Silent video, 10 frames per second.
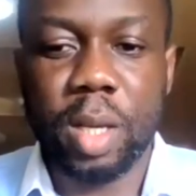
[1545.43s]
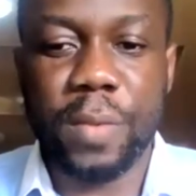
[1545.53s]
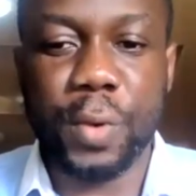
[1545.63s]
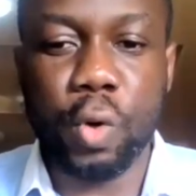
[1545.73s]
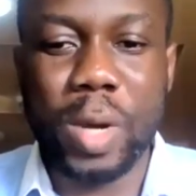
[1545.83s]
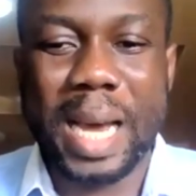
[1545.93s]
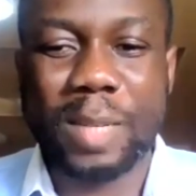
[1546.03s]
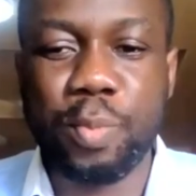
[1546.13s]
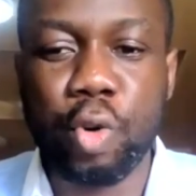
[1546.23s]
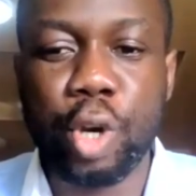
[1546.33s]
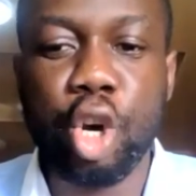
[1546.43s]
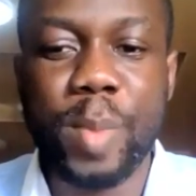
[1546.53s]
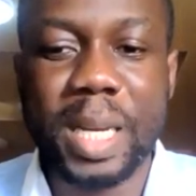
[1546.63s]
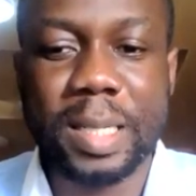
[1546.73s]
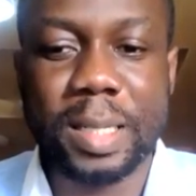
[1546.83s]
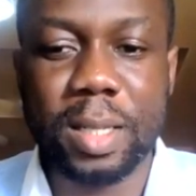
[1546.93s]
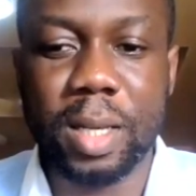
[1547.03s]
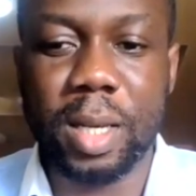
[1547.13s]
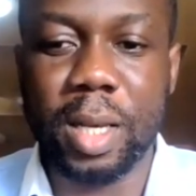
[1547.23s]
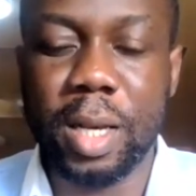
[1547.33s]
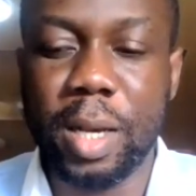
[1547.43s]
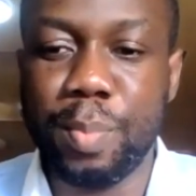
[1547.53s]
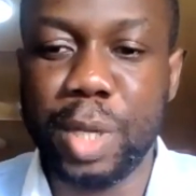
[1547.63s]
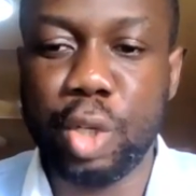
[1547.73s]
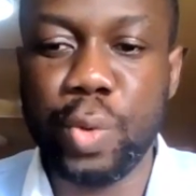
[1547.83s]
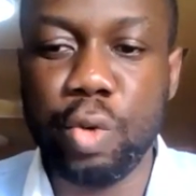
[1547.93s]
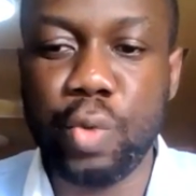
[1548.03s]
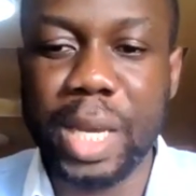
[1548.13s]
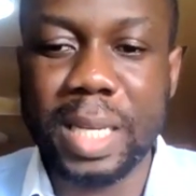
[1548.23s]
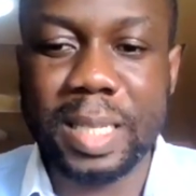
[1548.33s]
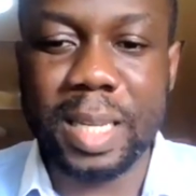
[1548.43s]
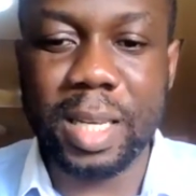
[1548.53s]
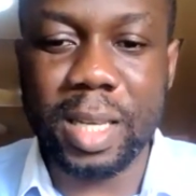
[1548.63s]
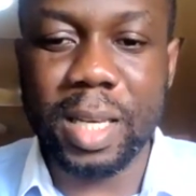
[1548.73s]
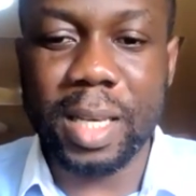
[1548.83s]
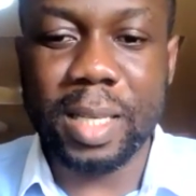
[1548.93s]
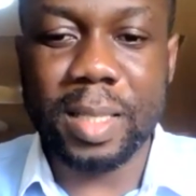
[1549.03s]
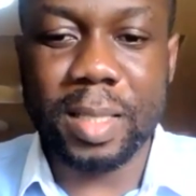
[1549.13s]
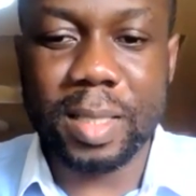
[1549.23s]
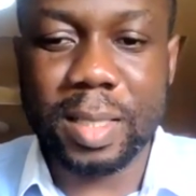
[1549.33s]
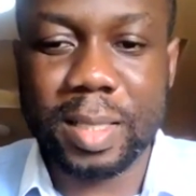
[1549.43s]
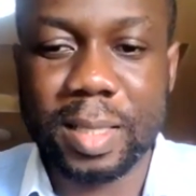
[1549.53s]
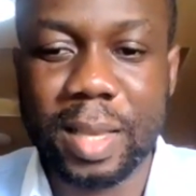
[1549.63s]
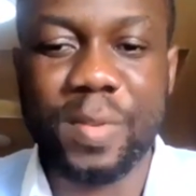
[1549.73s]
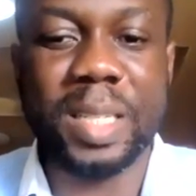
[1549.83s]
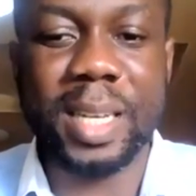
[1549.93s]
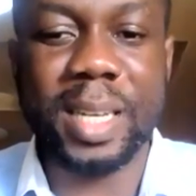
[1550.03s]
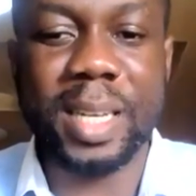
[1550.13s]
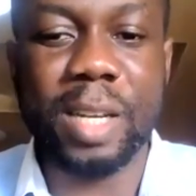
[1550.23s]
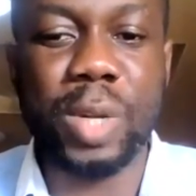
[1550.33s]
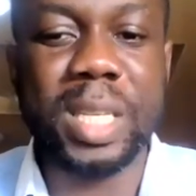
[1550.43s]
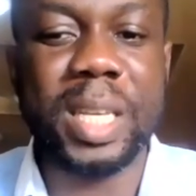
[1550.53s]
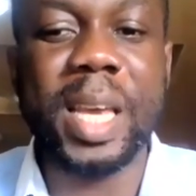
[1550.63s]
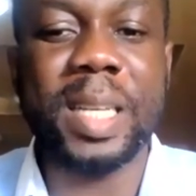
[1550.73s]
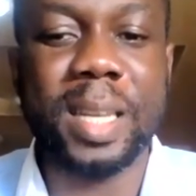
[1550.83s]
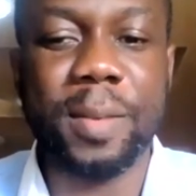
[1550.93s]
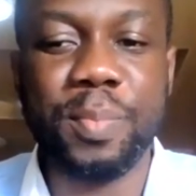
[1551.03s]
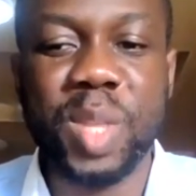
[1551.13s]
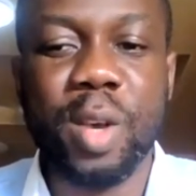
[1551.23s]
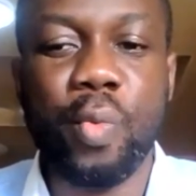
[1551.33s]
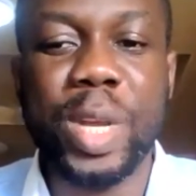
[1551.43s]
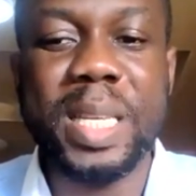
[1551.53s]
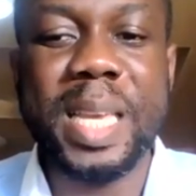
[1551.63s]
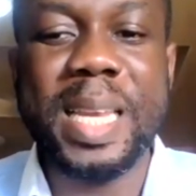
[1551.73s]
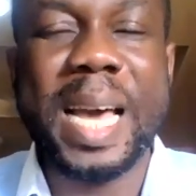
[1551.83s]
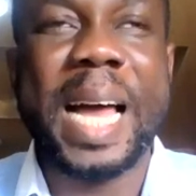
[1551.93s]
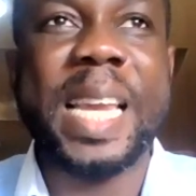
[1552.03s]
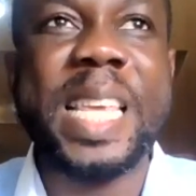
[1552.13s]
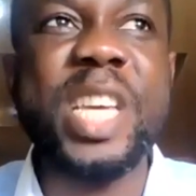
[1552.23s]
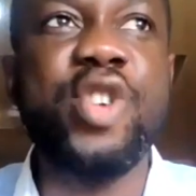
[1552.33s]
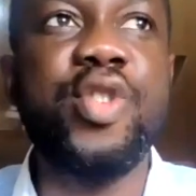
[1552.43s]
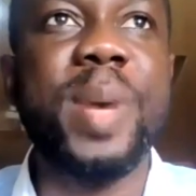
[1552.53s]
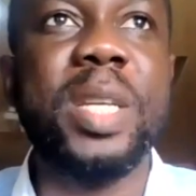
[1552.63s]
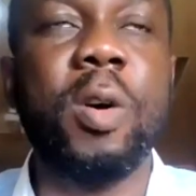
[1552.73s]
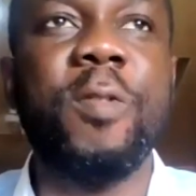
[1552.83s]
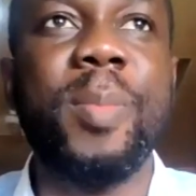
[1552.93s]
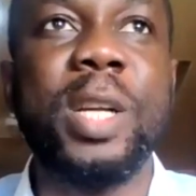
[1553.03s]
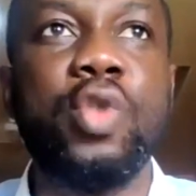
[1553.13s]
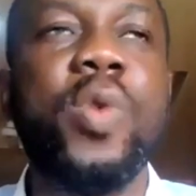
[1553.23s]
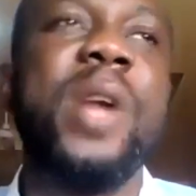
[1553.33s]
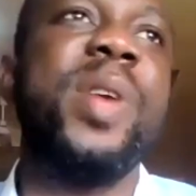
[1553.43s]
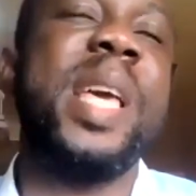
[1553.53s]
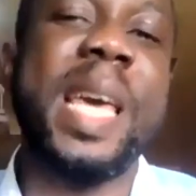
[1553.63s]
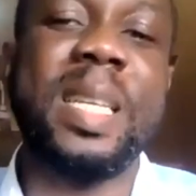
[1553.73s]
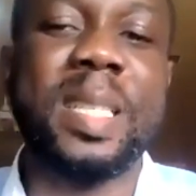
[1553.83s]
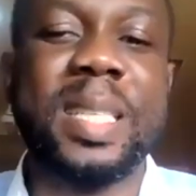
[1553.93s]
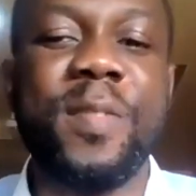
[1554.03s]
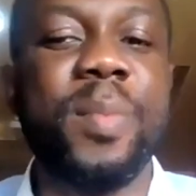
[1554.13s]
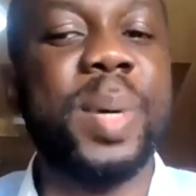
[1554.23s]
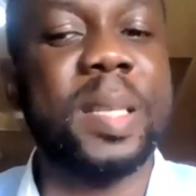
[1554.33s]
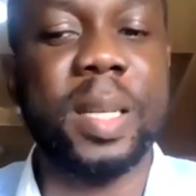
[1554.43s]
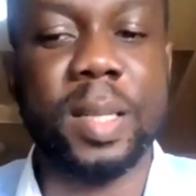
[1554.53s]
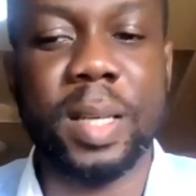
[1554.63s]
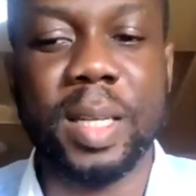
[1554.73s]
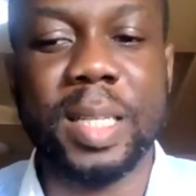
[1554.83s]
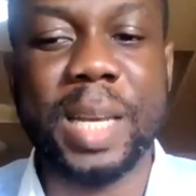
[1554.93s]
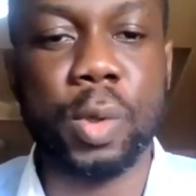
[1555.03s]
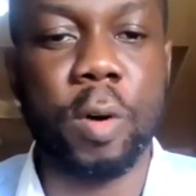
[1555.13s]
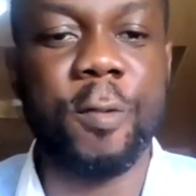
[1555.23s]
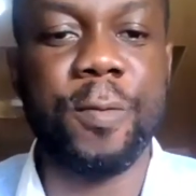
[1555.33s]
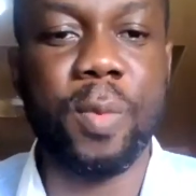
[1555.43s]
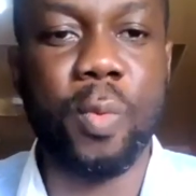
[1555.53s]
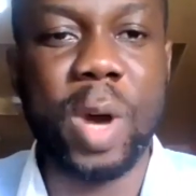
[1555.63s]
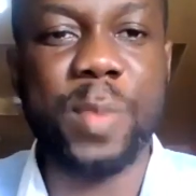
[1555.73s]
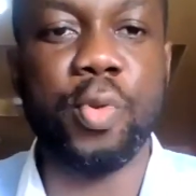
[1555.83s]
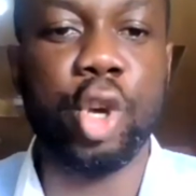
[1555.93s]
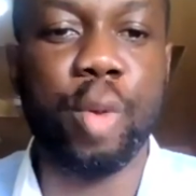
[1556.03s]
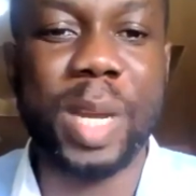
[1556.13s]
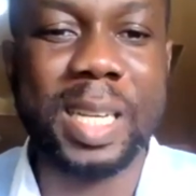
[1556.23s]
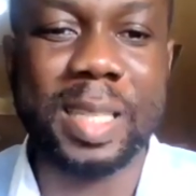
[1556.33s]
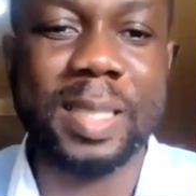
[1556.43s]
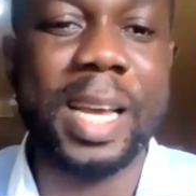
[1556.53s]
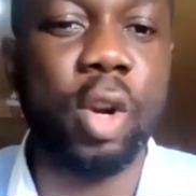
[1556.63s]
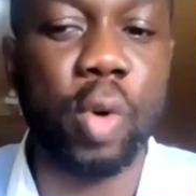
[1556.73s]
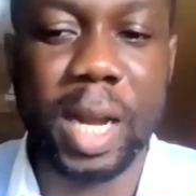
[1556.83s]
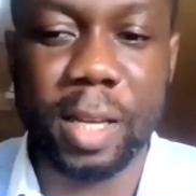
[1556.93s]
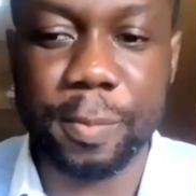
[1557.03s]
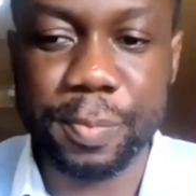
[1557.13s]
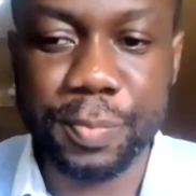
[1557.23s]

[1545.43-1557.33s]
if you look at procurement between 2017 and 2018, we did an increment of about 287% in terms of what procurement is done locally.